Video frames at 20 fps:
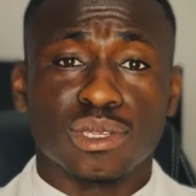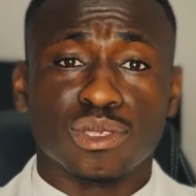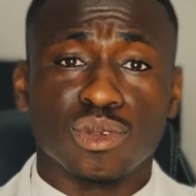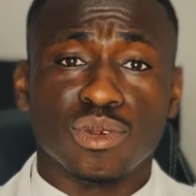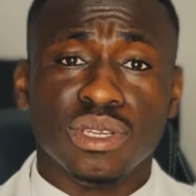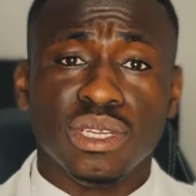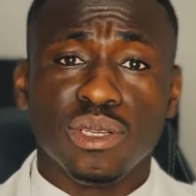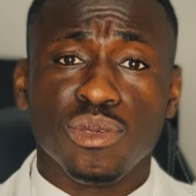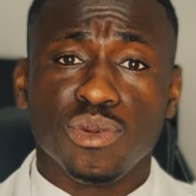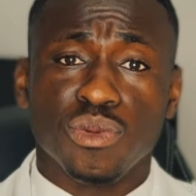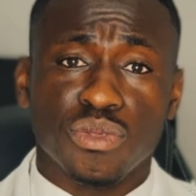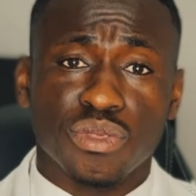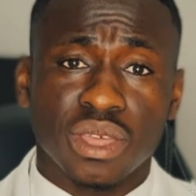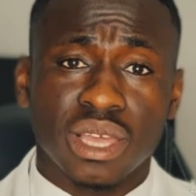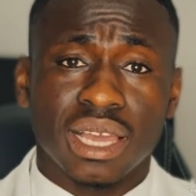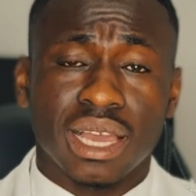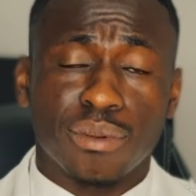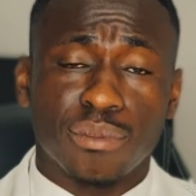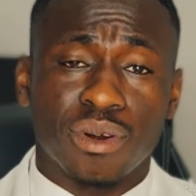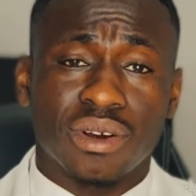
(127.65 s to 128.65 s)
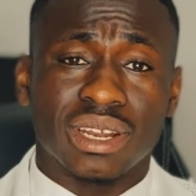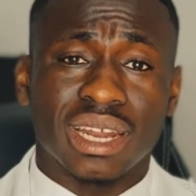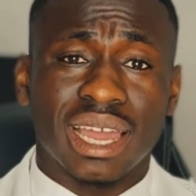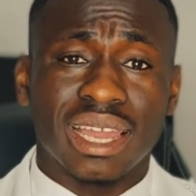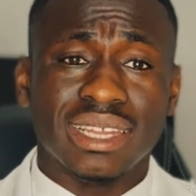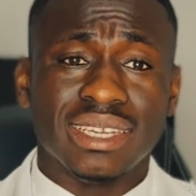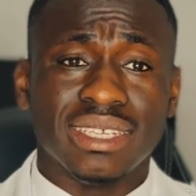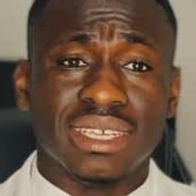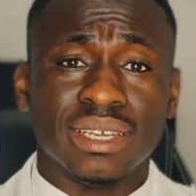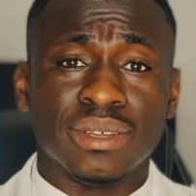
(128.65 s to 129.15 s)
So you need to think about an
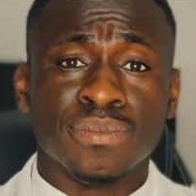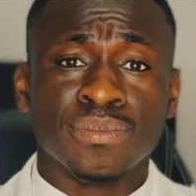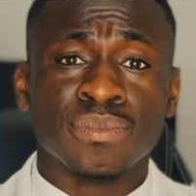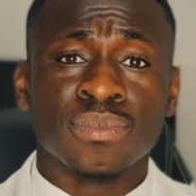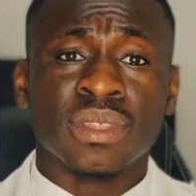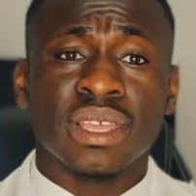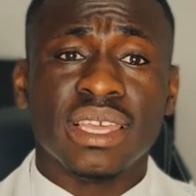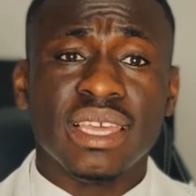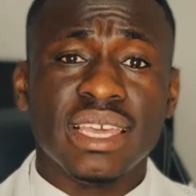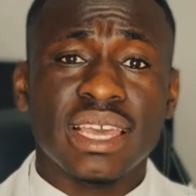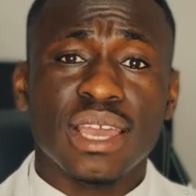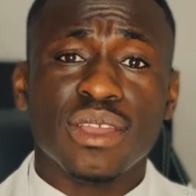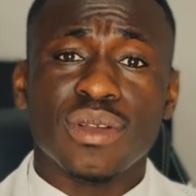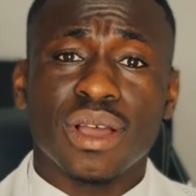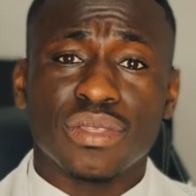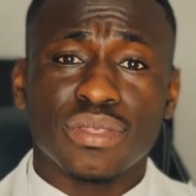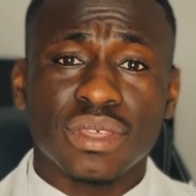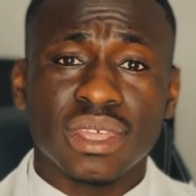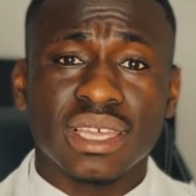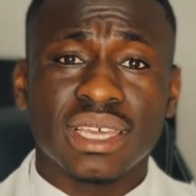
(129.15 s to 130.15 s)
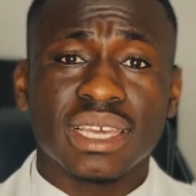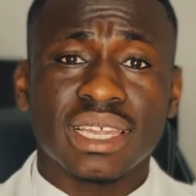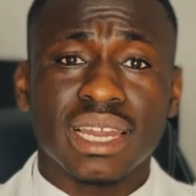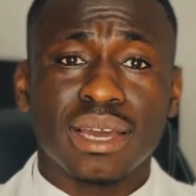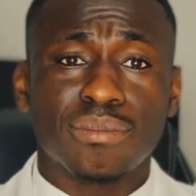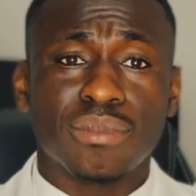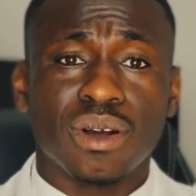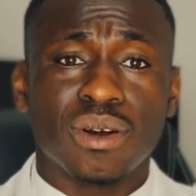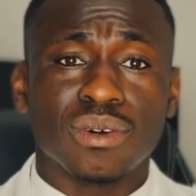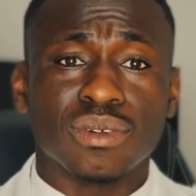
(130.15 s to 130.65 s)
idea. Here you
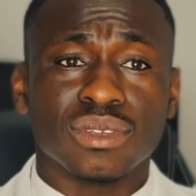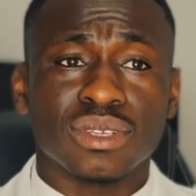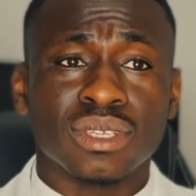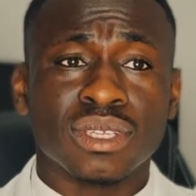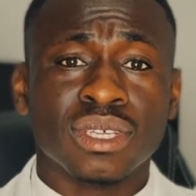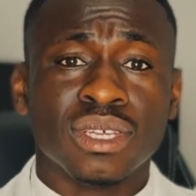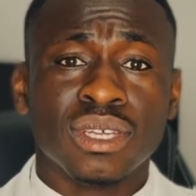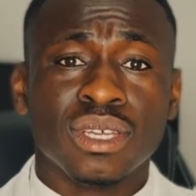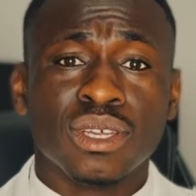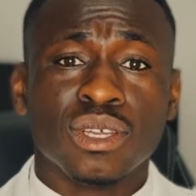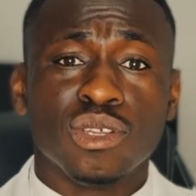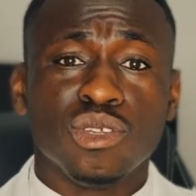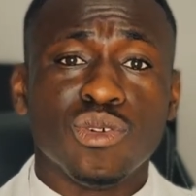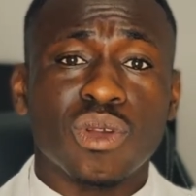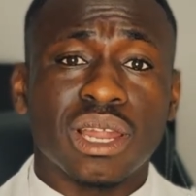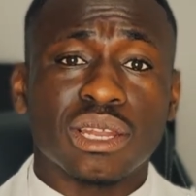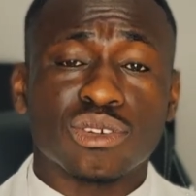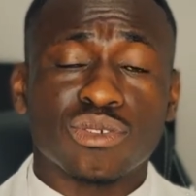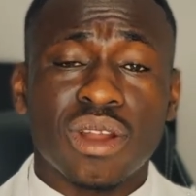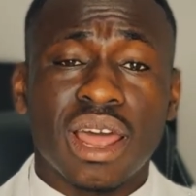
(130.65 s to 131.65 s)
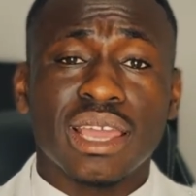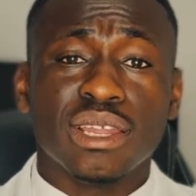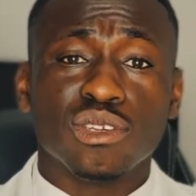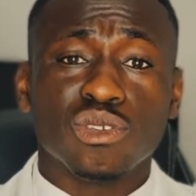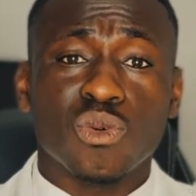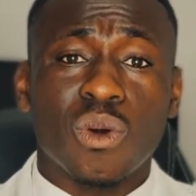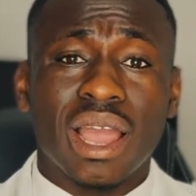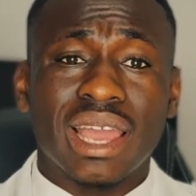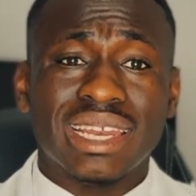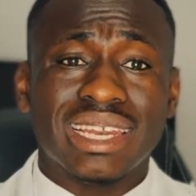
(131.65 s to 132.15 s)
are trying
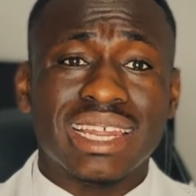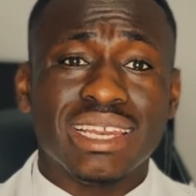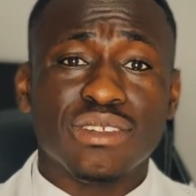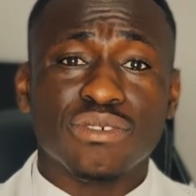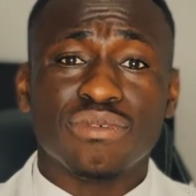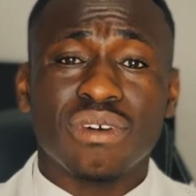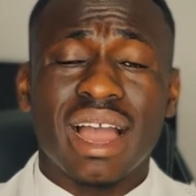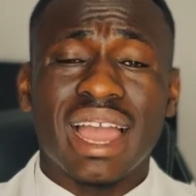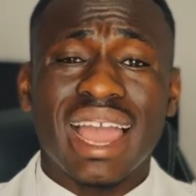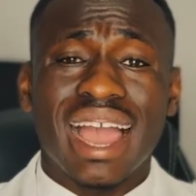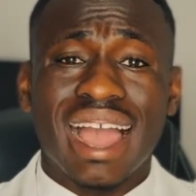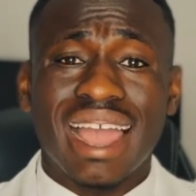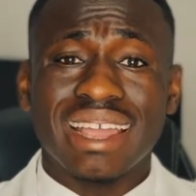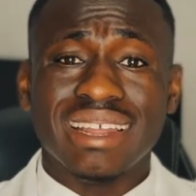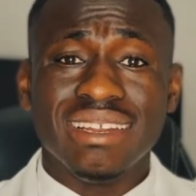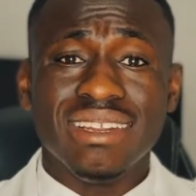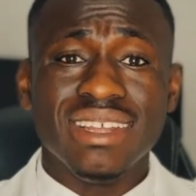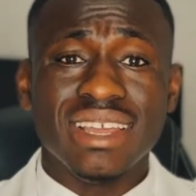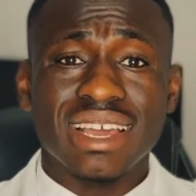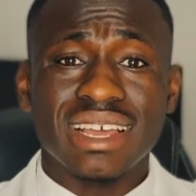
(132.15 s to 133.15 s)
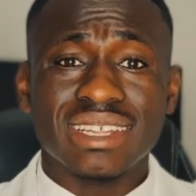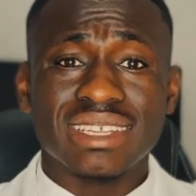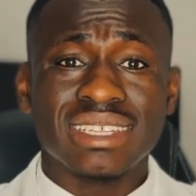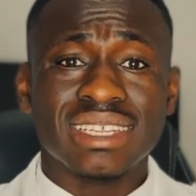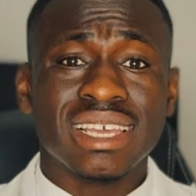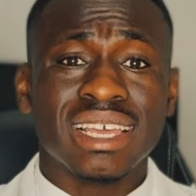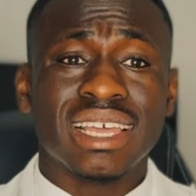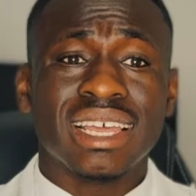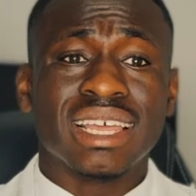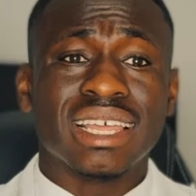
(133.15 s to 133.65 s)
to identify ideas
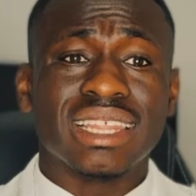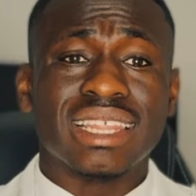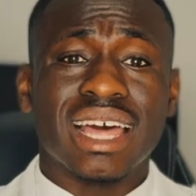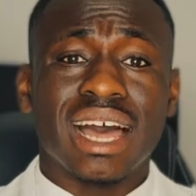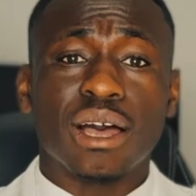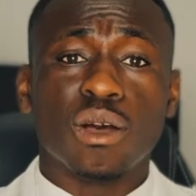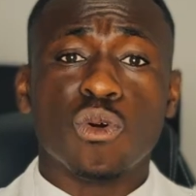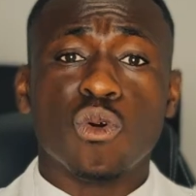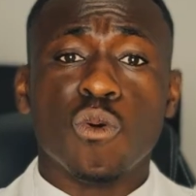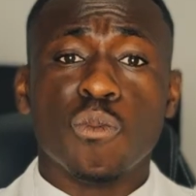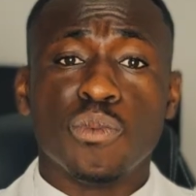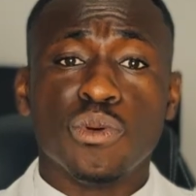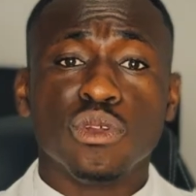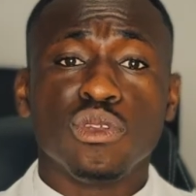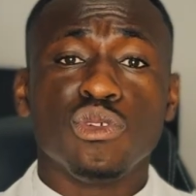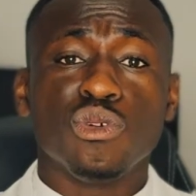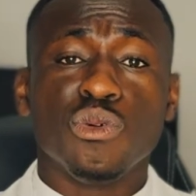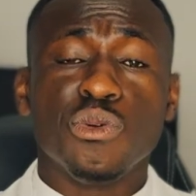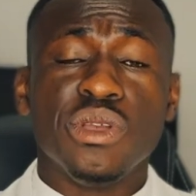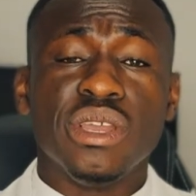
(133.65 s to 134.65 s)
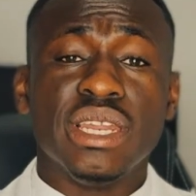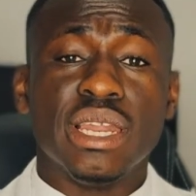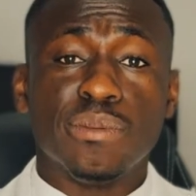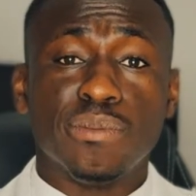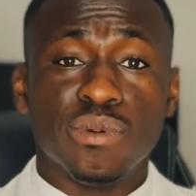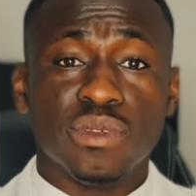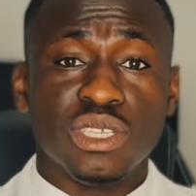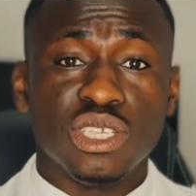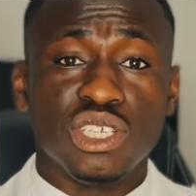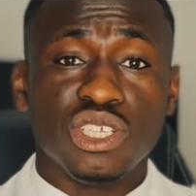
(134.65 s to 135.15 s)
that will put you in a
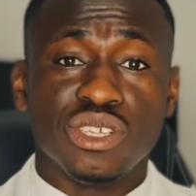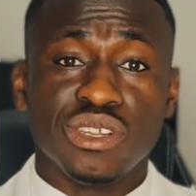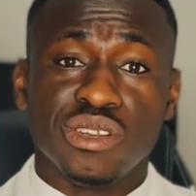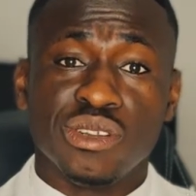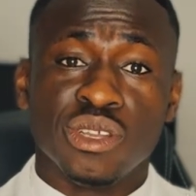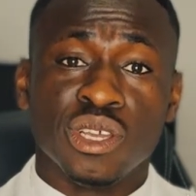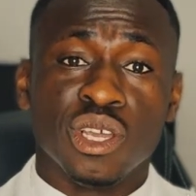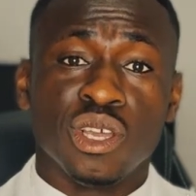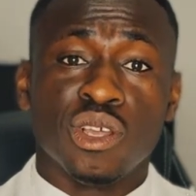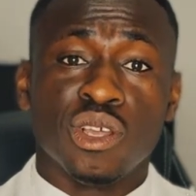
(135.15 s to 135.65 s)
position